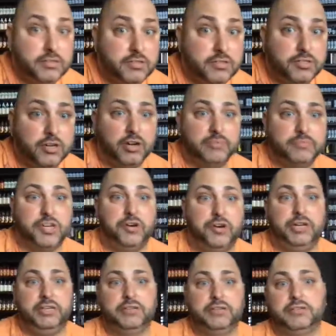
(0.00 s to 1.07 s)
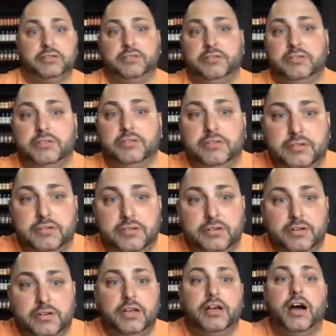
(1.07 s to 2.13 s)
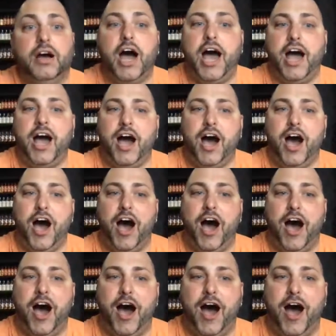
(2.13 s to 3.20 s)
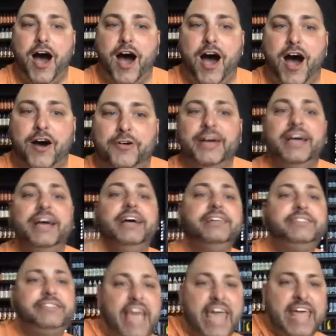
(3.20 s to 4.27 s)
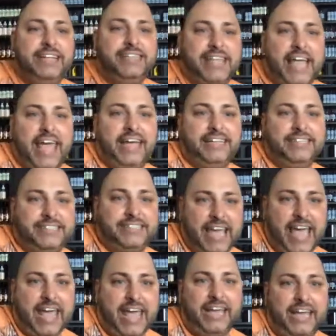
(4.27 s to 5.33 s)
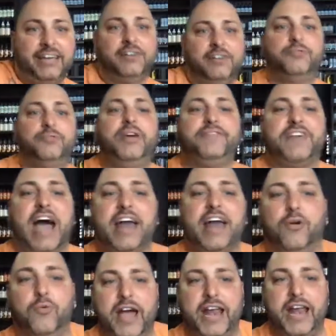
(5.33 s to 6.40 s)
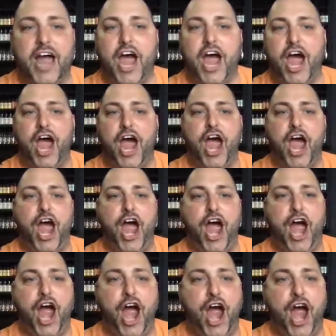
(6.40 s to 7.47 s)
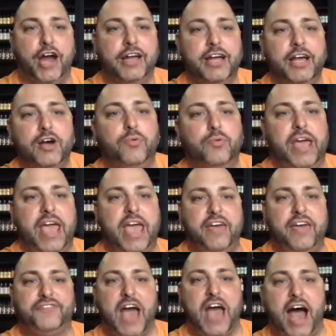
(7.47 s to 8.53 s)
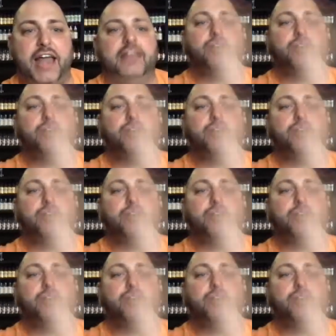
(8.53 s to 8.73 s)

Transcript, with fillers: You know what I'm doing? uh oh! Ding, ding, ding! We've got a winner! We've got,